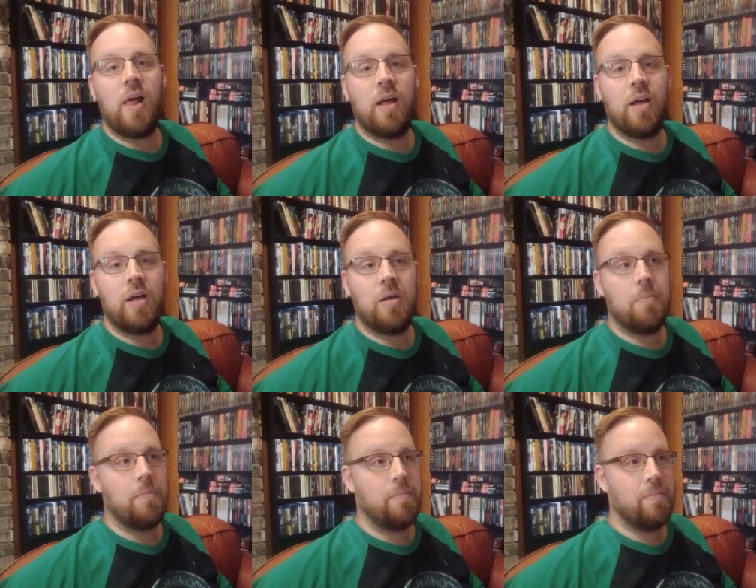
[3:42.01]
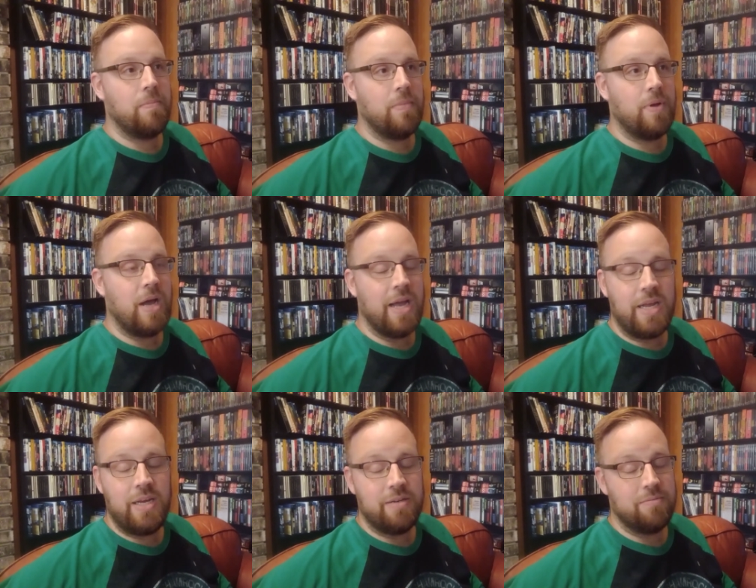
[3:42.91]
Uh,
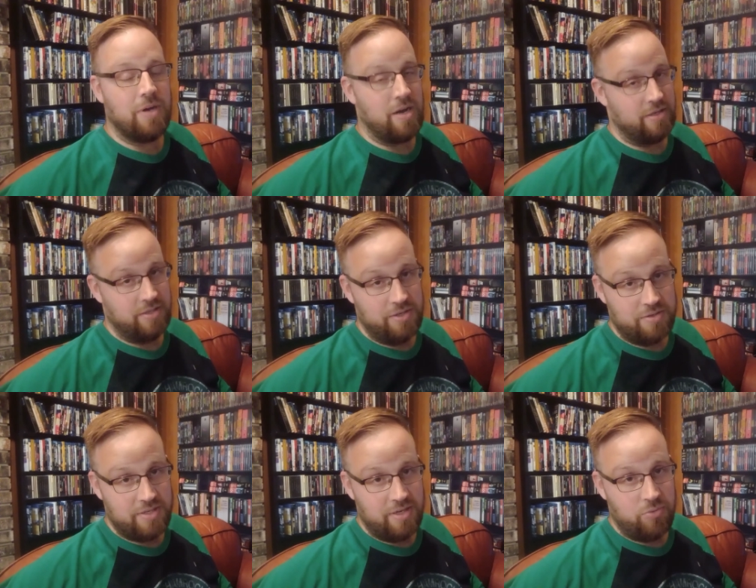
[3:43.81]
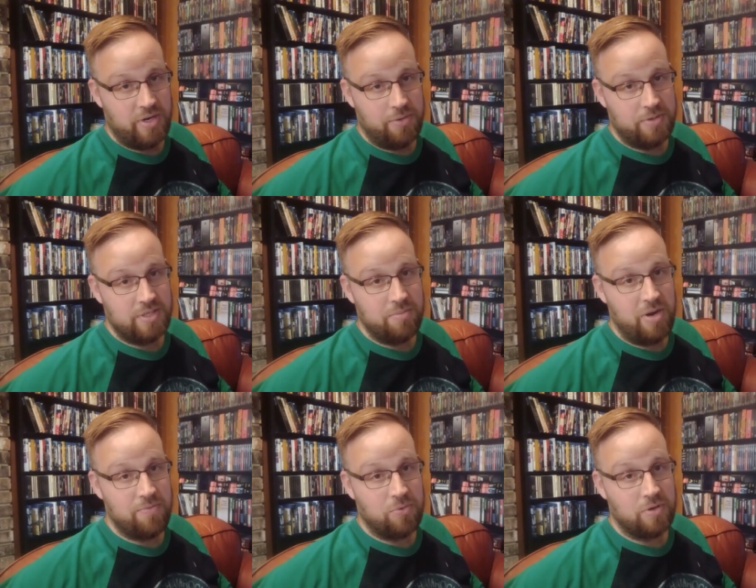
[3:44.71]
I honestly couldn't tell you what I originally
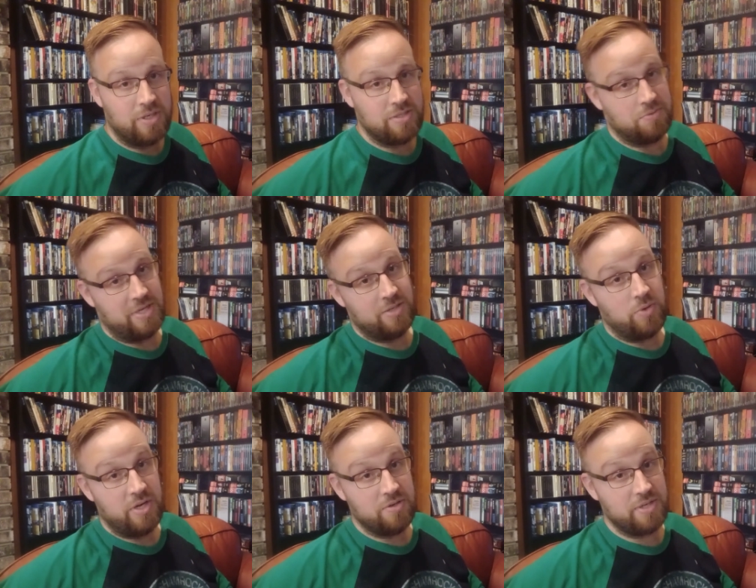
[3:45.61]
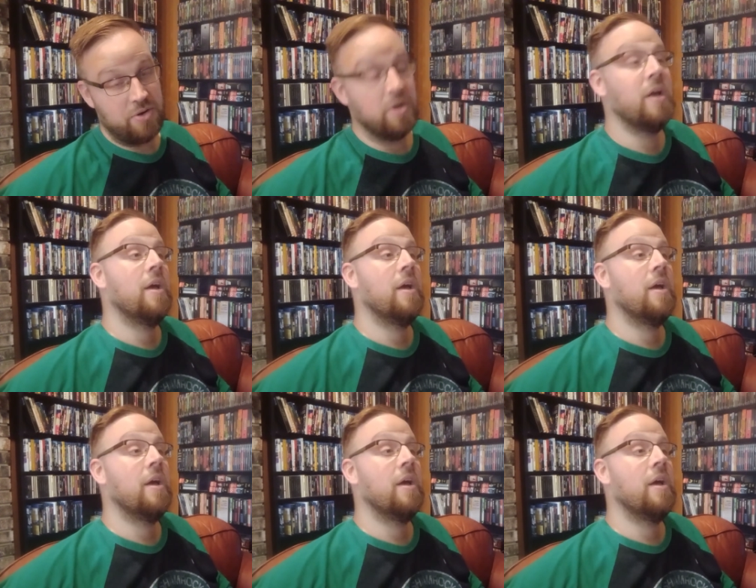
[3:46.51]
paid for it because it was like 20 years ago.